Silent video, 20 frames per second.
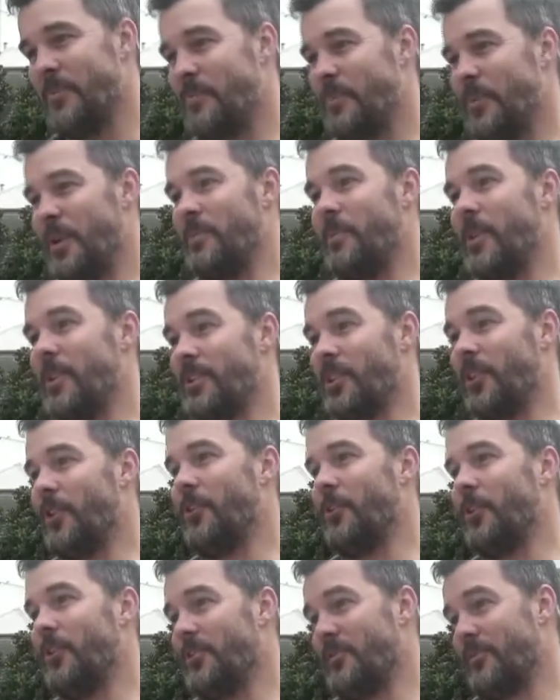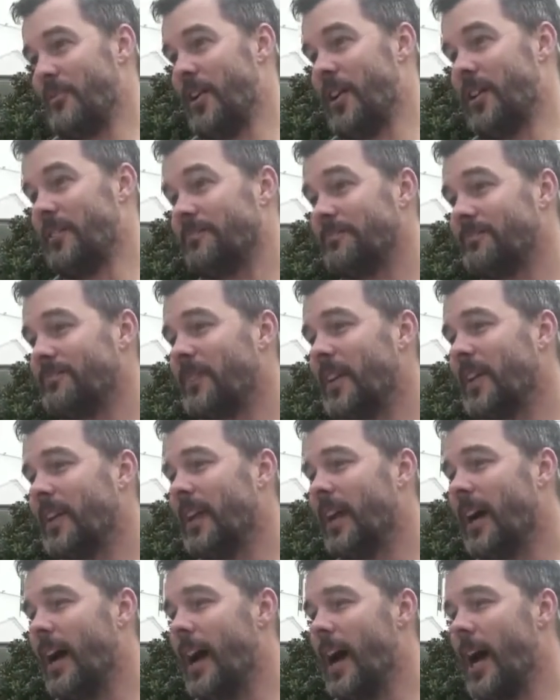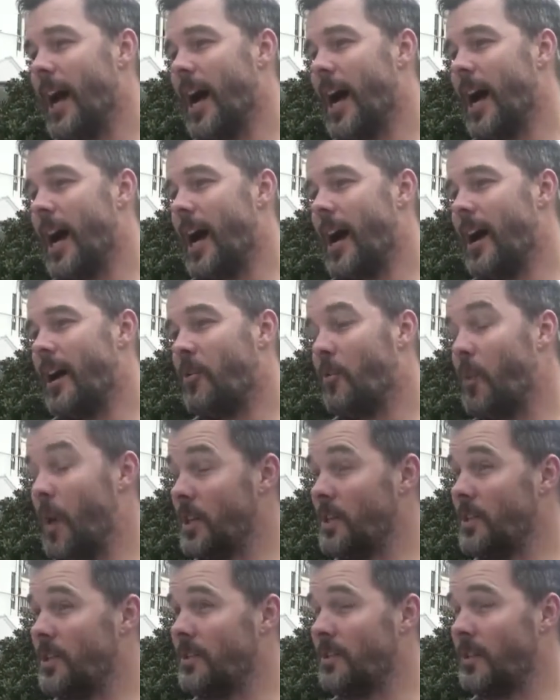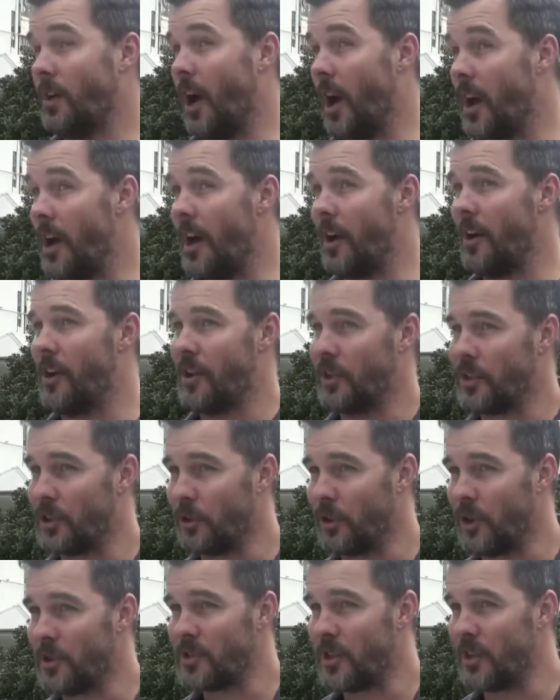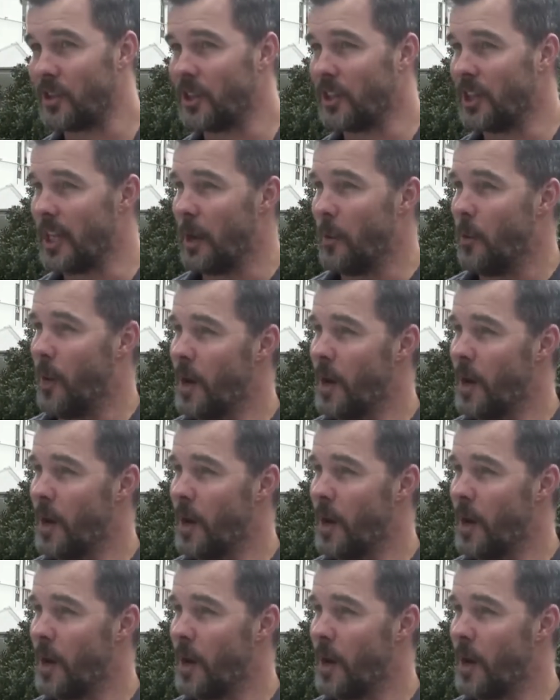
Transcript: pretty much a whole lot of fun. I thought I was only going to get